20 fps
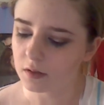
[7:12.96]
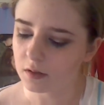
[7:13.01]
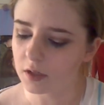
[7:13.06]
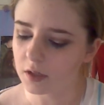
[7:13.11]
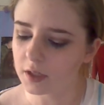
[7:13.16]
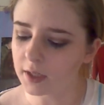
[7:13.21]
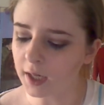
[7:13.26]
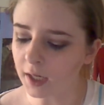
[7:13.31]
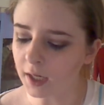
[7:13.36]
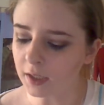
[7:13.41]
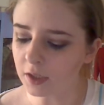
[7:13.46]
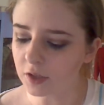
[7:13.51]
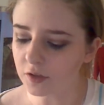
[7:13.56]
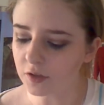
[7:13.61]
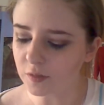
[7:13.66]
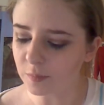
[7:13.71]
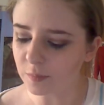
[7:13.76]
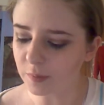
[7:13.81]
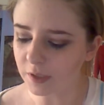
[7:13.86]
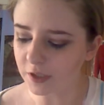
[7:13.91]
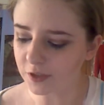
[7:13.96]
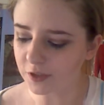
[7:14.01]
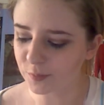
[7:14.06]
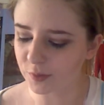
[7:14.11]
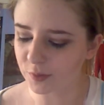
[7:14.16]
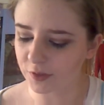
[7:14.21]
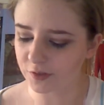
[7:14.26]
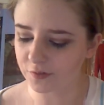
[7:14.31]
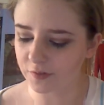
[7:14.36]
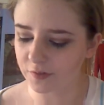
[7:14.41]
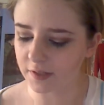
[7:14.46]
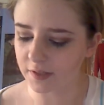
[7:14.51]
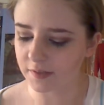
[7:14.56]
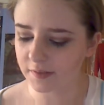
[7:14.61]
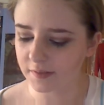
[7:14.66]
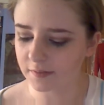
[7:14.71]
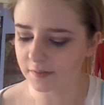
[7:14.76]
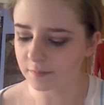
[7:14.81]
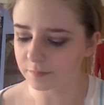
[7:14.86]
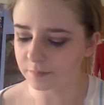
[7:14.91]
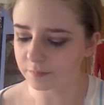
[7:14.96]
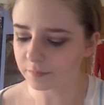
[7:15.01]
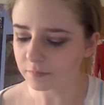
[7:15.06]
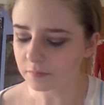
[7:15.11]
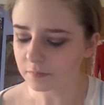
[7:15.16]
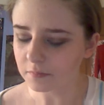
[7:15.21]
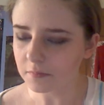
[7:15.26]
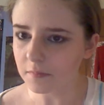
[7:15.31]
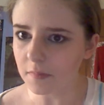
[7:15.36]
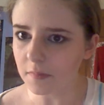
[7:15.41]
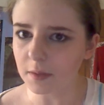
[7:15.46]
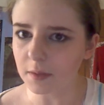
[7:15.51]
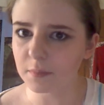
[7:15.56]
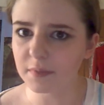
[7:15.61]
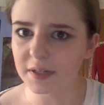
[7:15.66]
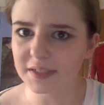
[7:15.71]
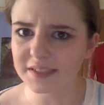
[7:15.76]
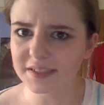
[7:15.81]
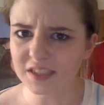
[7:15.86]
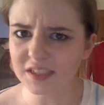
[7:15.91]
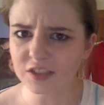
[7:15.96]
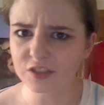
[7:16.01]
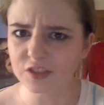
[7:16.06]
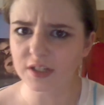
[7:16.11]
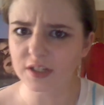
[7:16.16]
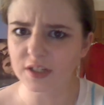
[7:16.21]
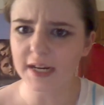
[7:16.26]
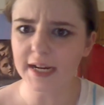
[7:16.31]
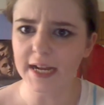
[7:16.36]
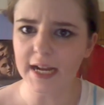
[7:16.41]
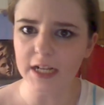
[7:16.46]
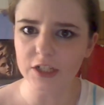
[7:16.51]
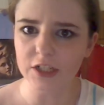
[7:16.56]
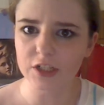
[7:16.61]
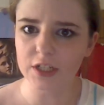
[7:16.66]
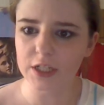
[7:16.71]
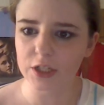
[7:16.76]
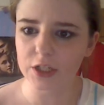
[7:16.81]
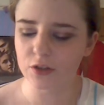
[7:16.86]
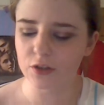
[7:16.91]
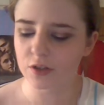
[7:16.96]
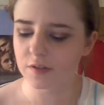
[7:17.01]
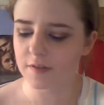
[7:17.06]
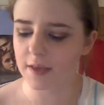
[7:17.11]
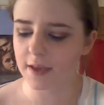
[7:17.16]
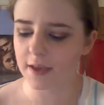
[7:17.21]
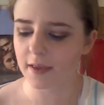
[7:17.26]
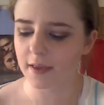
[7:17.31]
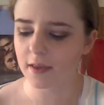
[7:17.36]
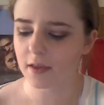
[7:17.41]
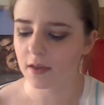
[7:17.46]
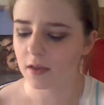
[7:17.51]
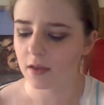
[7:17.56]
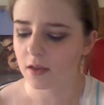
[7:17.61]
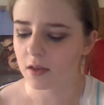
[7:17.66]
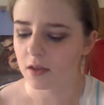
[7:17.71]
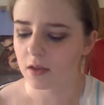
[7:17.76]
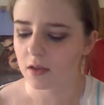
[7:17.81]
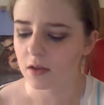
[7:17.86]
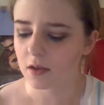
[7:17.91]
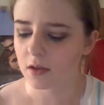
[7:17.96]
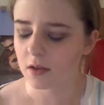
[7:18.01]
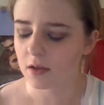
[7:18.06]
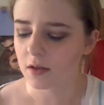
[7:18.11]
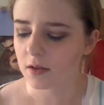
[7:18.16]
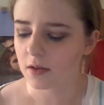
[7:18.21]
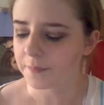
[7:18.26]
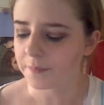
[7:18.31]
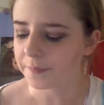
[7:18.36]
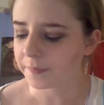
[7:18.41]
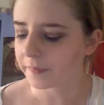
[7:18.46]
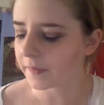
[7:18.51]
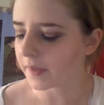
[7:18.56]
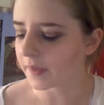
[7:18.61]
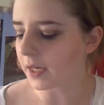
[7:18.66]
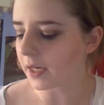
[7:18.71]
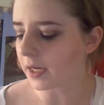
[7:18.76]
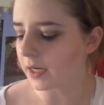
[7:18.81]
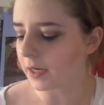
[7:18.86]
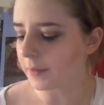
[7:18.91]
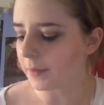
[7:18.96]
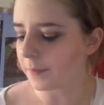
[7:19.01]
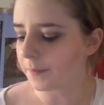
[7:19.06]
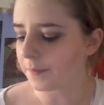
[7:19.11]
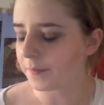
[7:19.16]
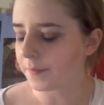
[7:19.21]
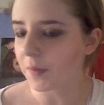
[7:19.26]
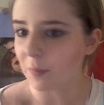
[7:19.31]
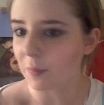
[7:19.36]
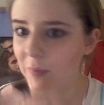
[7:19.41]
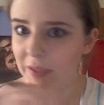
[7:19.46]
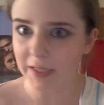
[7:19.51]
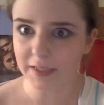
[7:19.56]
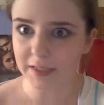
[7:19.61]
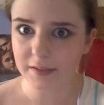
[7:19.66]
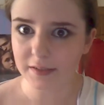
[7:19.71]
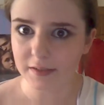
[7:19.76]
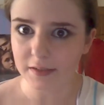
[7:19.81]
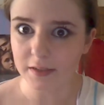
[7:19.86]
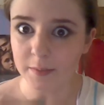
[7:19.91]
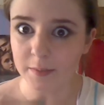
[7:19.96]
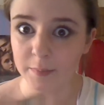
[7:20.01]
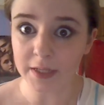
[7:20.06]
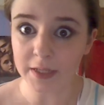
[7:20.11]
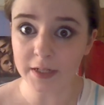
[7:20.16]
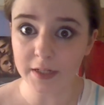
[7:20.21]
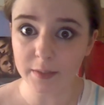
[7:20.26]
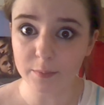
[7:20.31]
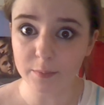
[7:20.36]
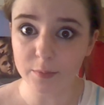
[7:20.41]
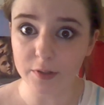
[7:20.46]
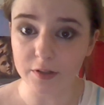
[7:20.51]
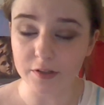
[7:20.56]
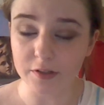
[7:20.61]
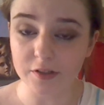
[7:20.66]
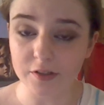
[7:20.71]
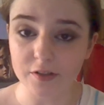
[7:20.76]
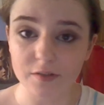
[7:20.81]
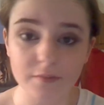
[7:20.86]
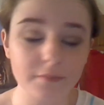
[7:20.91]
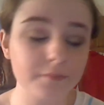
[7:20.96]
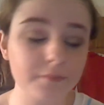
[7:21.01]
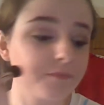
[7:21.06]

Now you can use a blush brush for this, but I did try actually using the blending brush